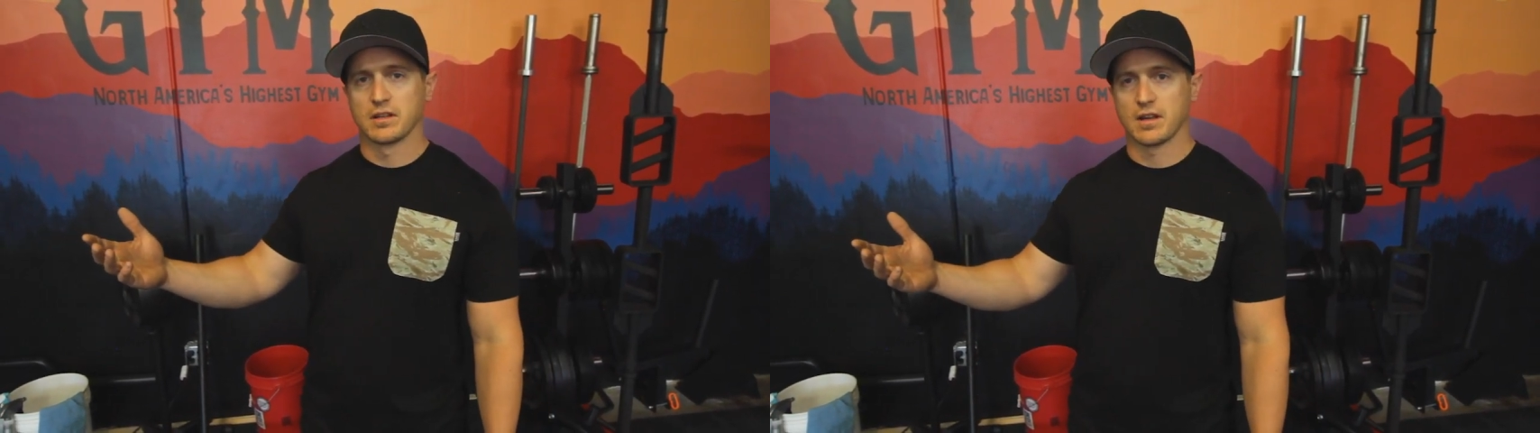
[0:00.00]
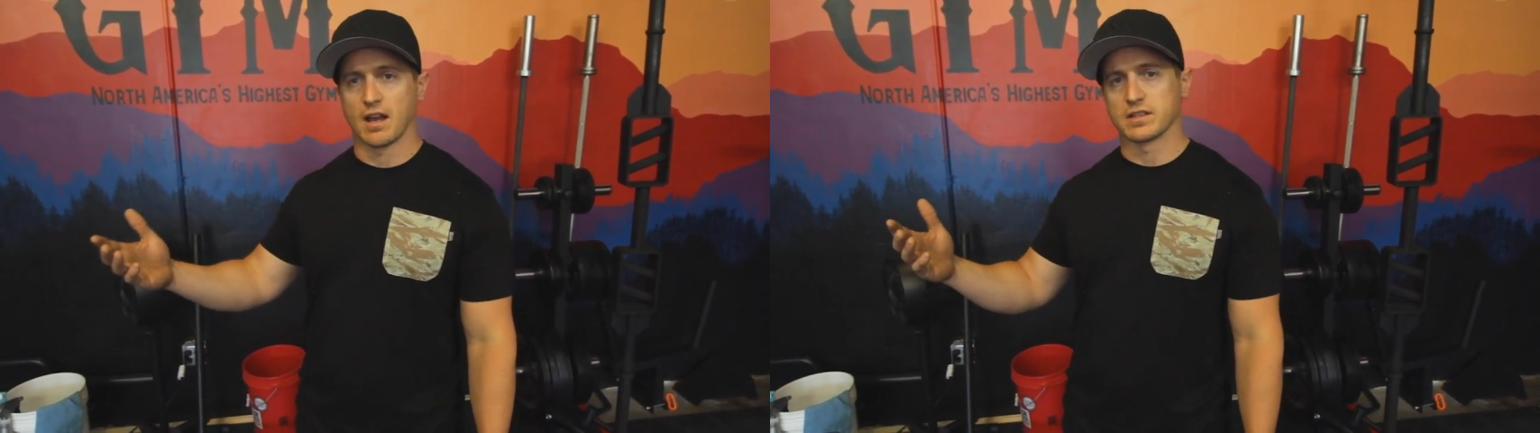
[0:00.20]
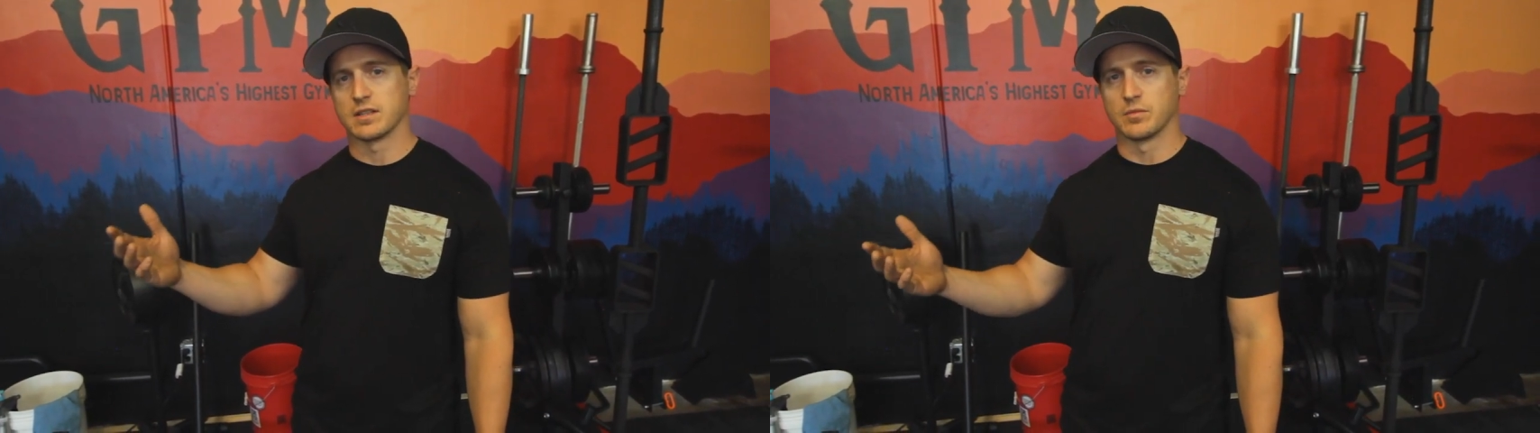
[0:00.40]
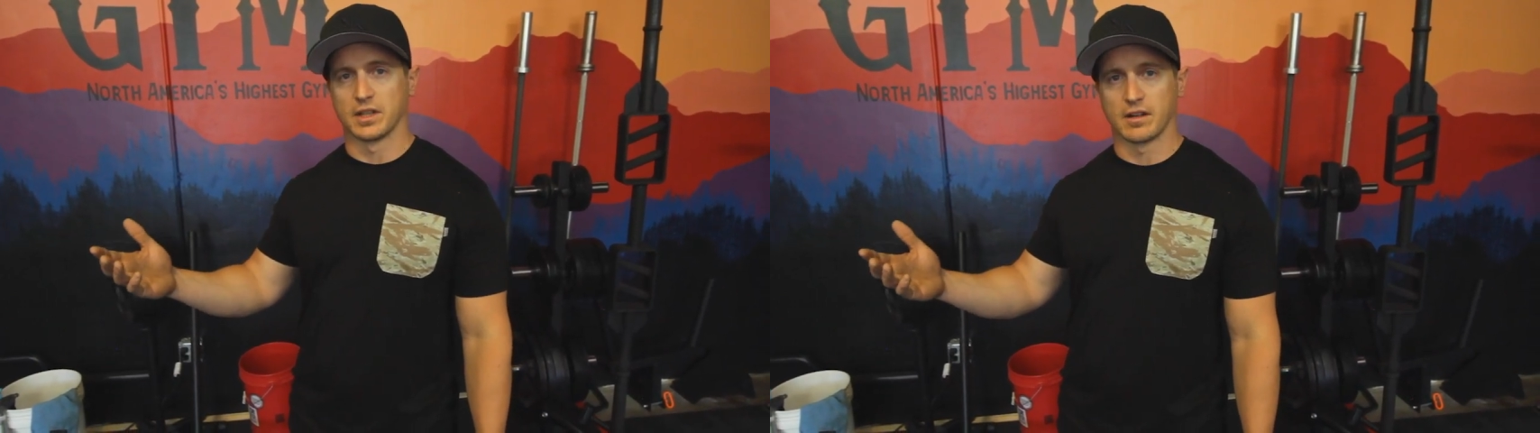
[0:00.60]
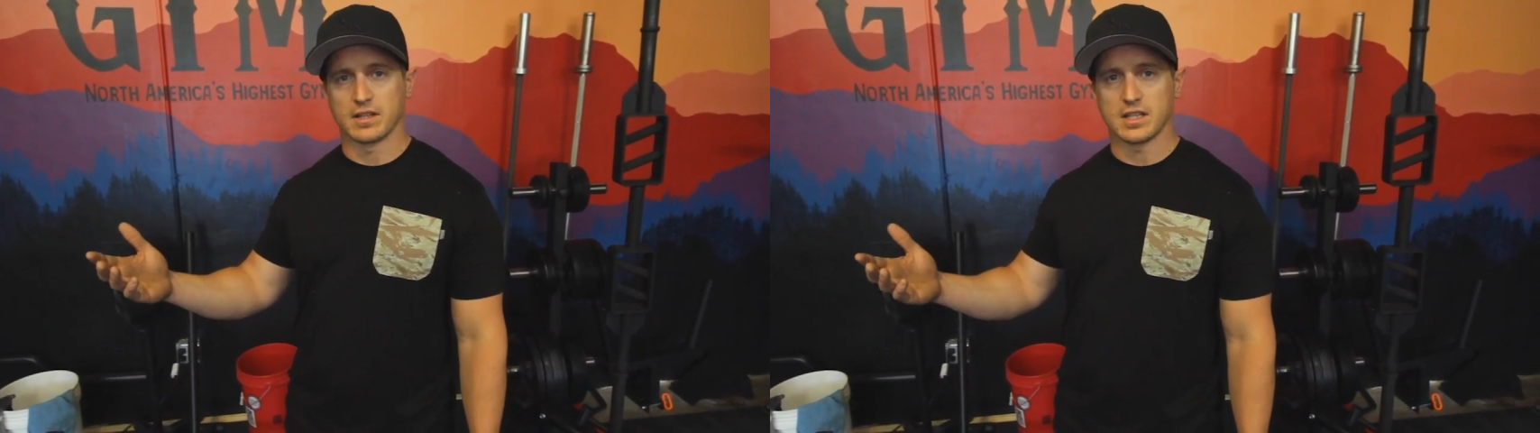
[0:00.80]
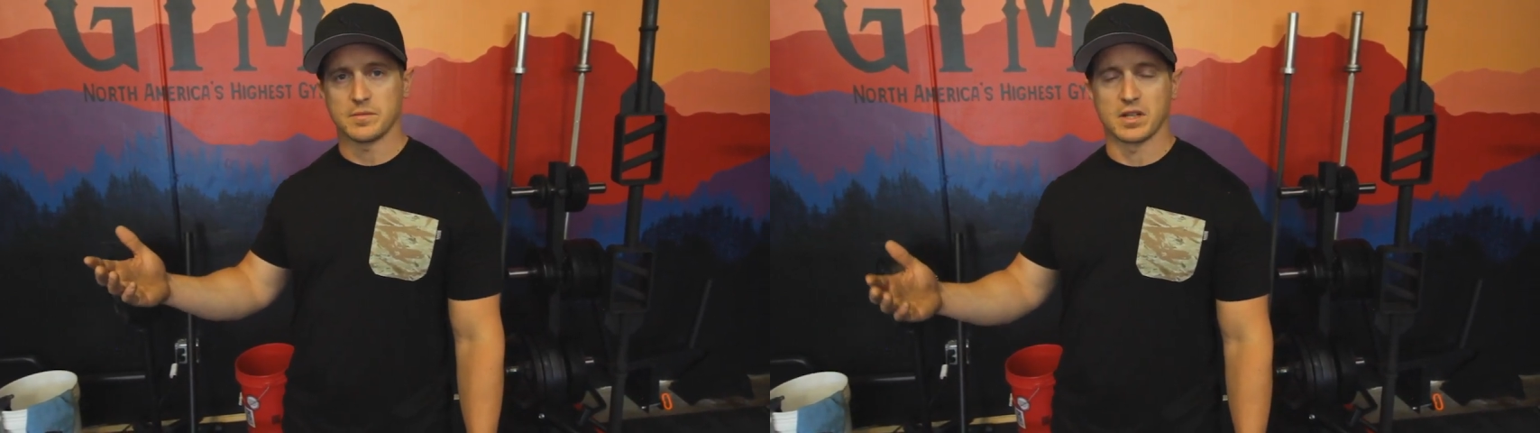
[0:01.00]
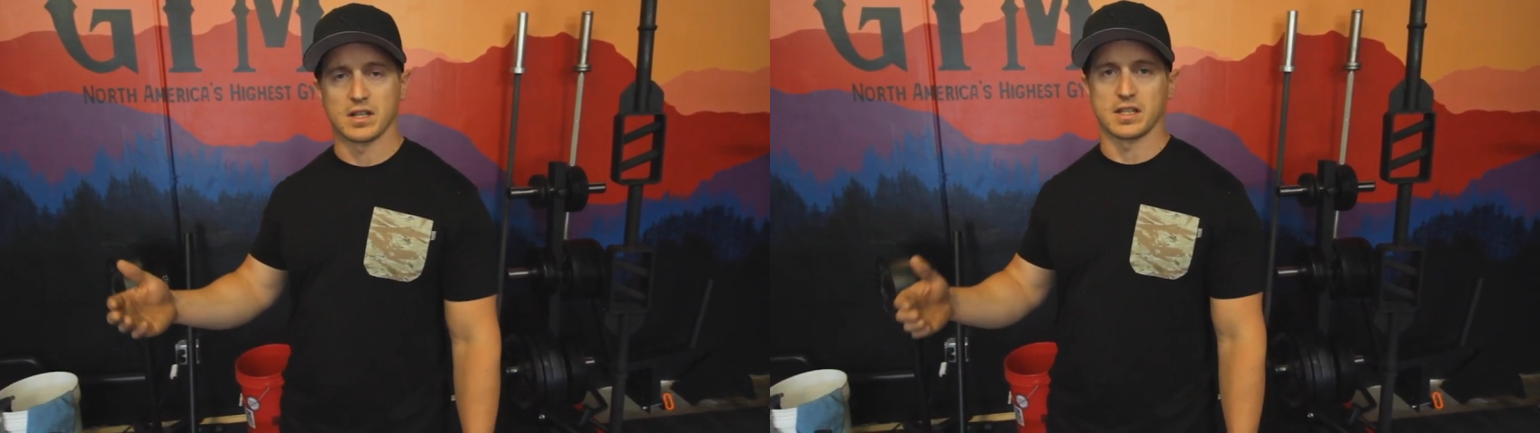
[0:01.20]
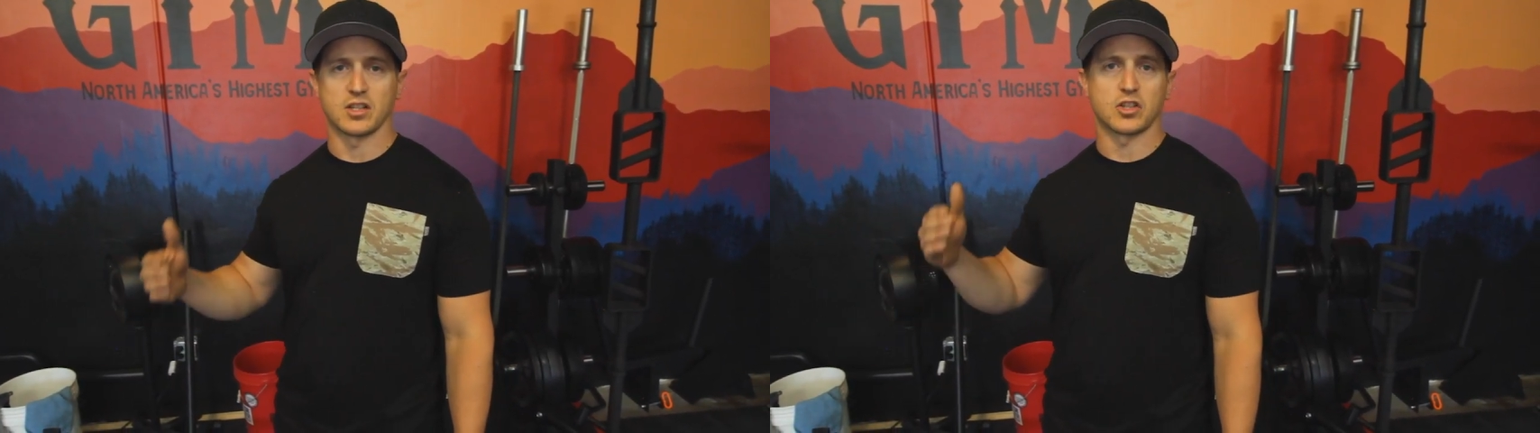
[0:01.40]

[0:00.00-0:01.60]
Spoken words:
have similarities because they